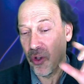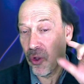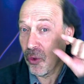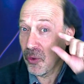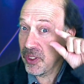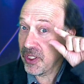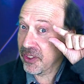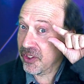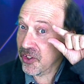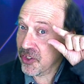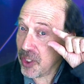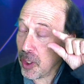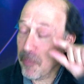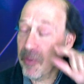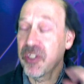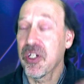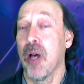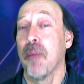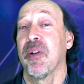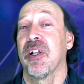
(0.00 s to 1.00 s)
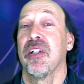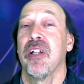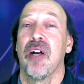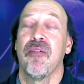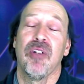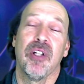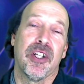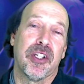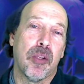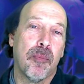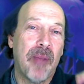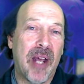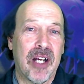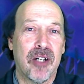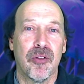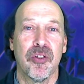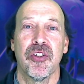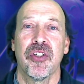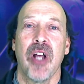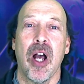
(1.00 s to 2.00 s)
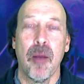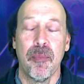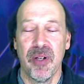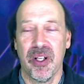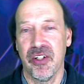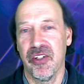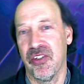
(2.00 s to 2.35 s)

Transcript: only at the subatomic level, at the macroscopic